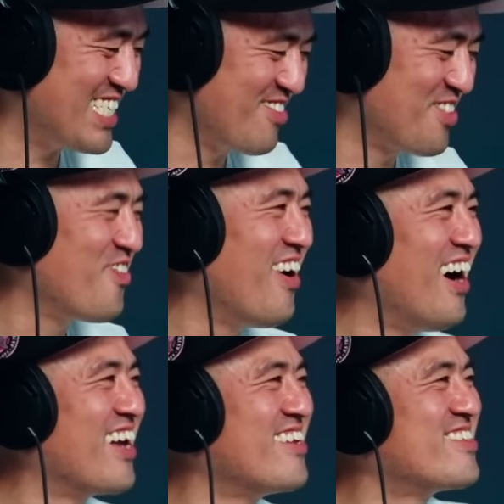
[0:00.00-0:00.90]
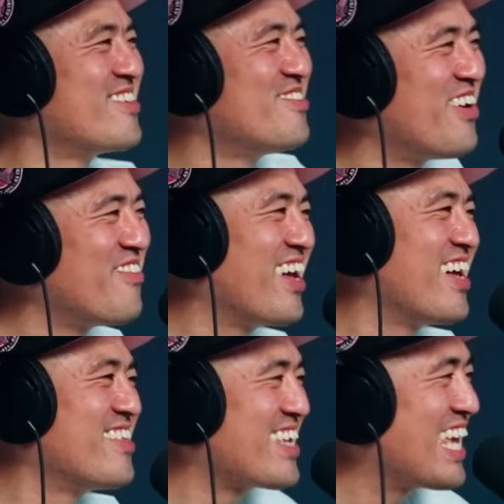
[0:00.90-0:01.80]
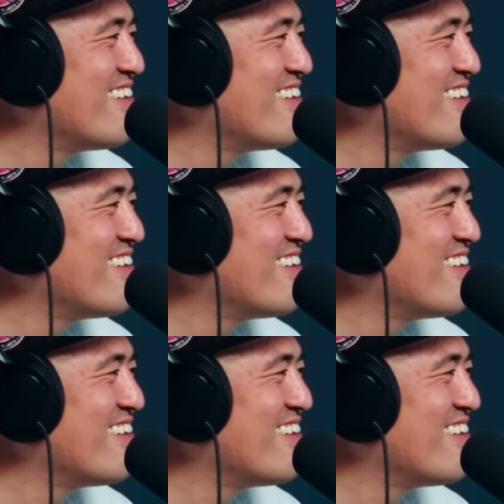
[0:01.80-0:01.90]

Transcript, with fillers: That shit was fire too. My man had the